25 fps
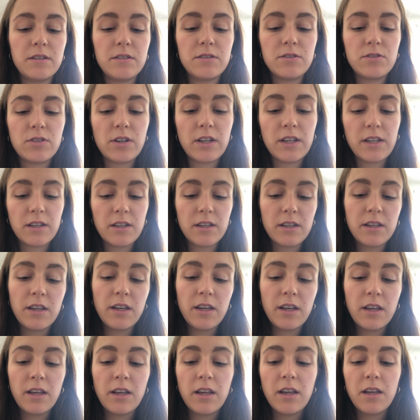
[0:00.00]
drink
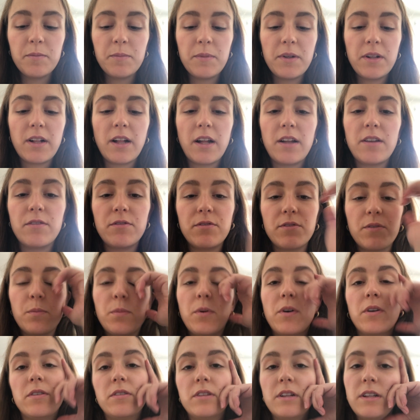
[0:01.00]
milk out of the
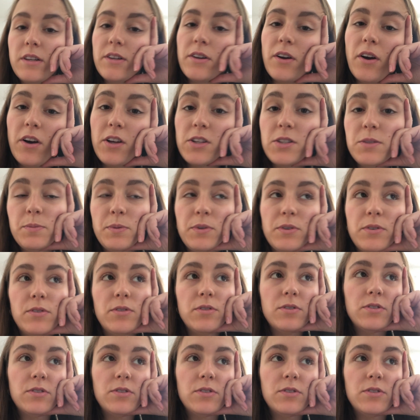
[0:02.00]
bottle in the hospital,